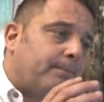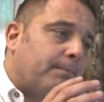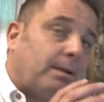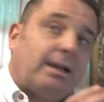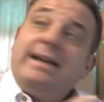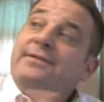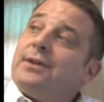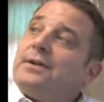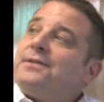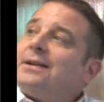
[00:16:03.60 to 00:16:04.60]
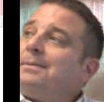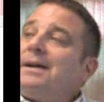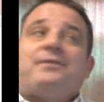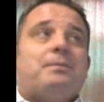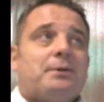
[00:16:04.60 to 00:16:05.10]
Belief, though, Philip,
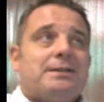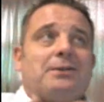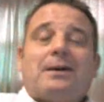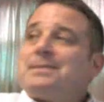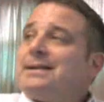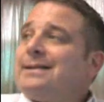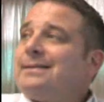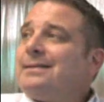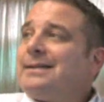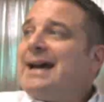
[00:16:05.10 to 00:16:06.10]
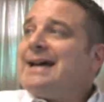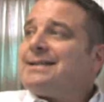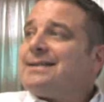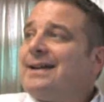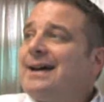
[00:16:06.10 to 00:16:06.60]
everybody typed in, yes.